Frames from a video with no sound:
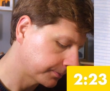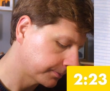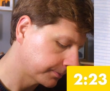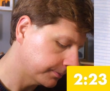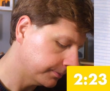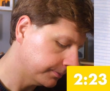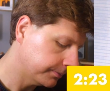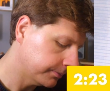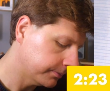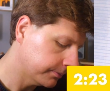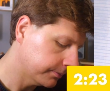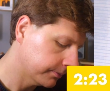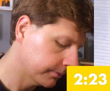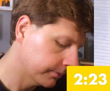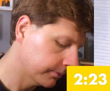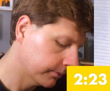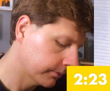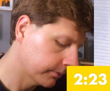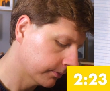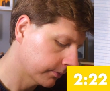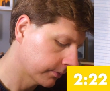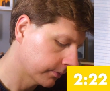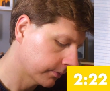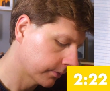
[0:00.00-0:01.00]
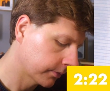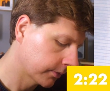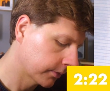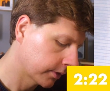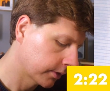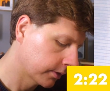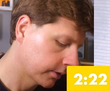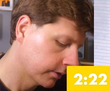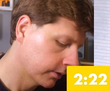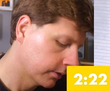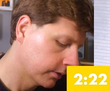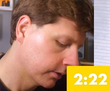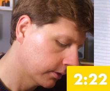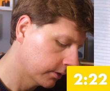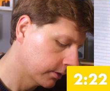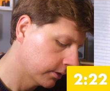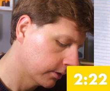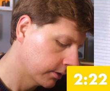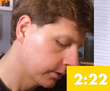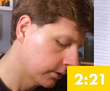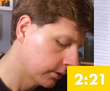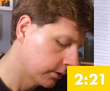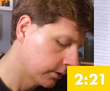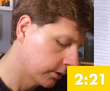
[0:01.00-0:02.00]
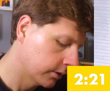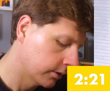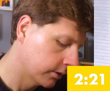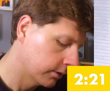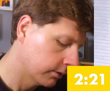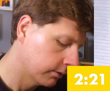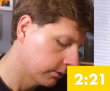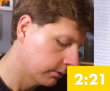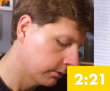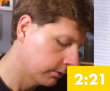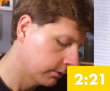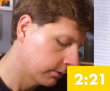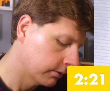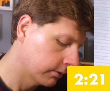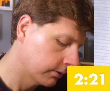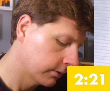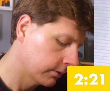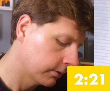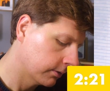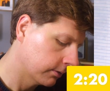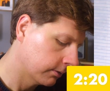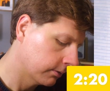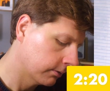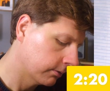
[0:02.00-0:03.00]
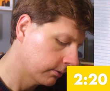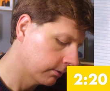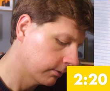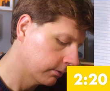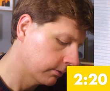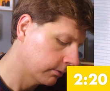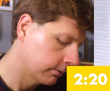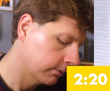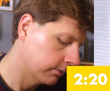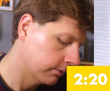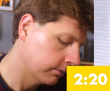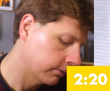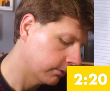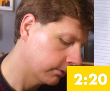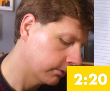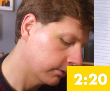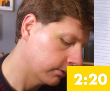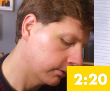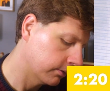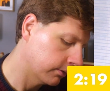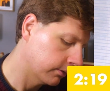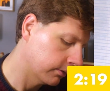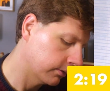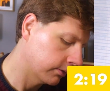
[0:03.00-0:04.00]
No one is speaking in this clip.